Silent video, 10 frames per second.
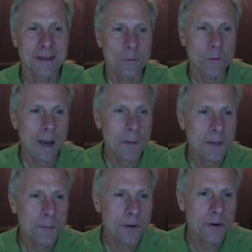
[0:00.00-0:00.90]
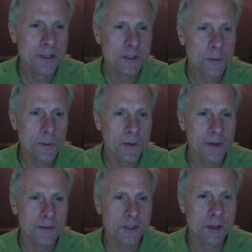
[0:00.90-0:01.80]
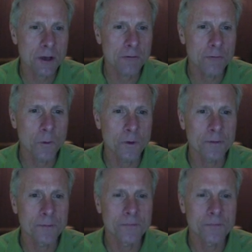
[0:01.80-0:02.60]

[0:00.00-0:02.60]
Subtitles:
Well, how many periods are we bringing this dollar forward?